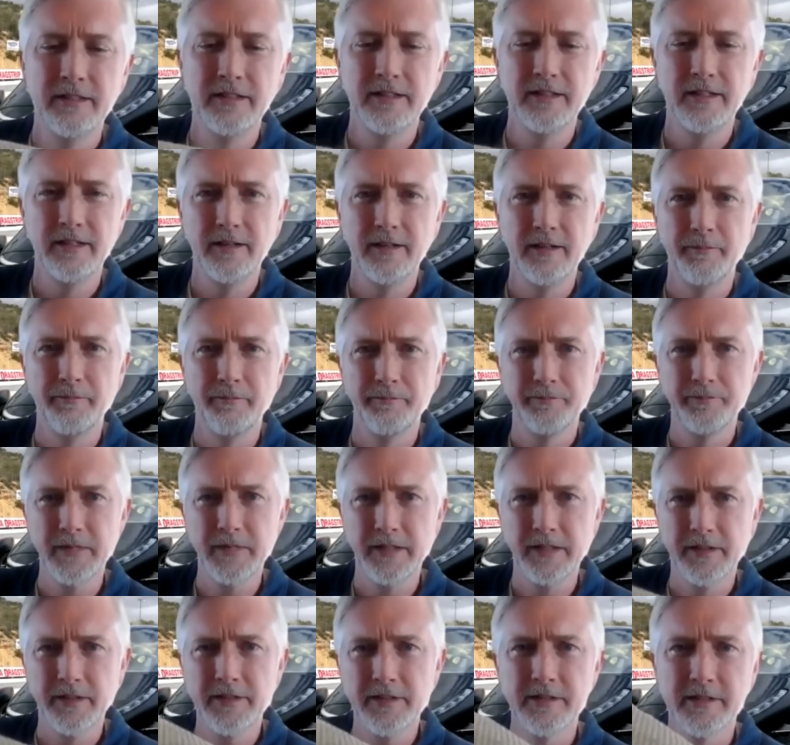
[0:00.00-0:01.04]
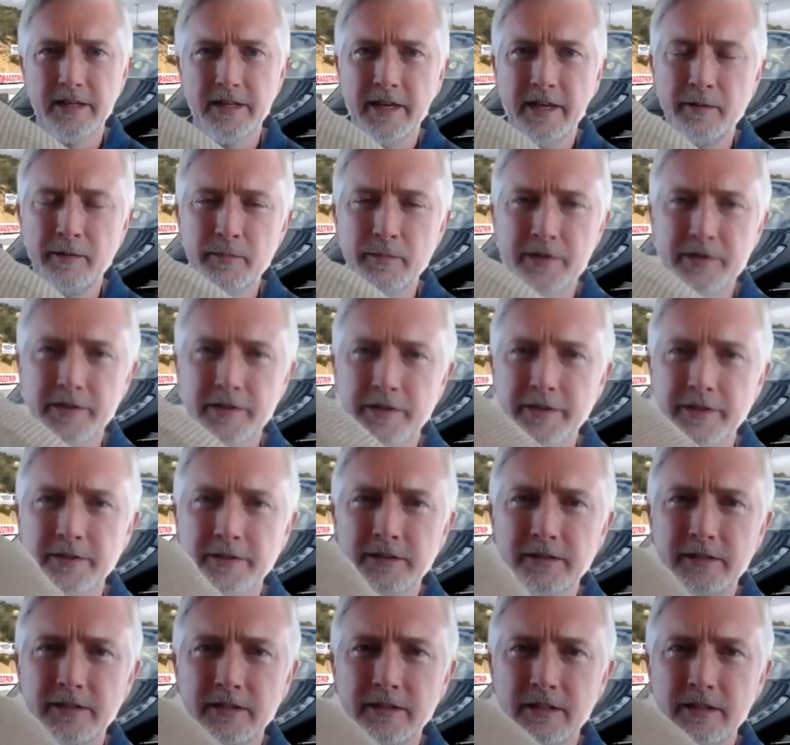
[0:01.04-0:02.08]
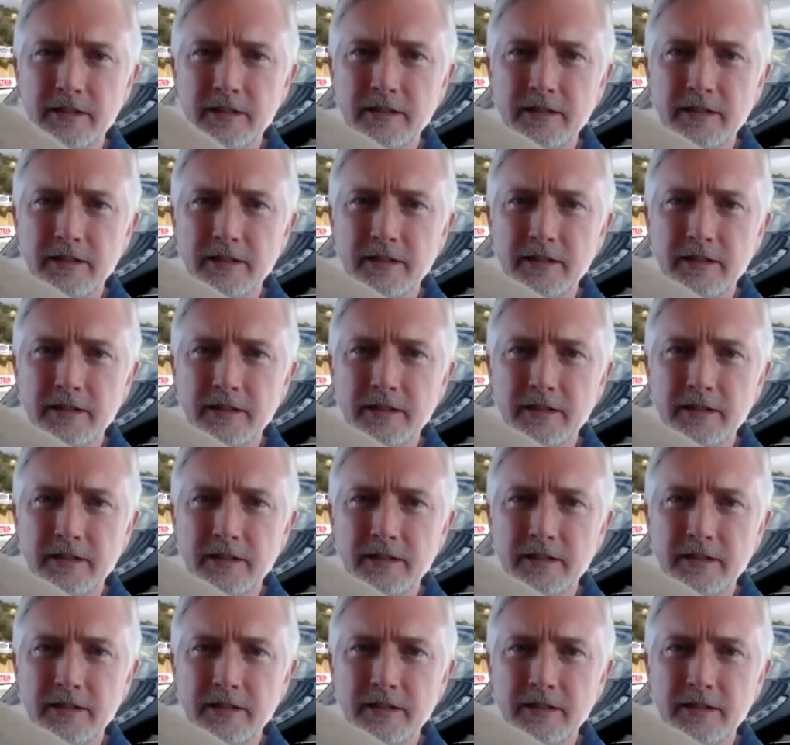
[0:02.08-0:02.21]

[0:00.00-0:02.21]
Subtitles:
And this is a hemp material.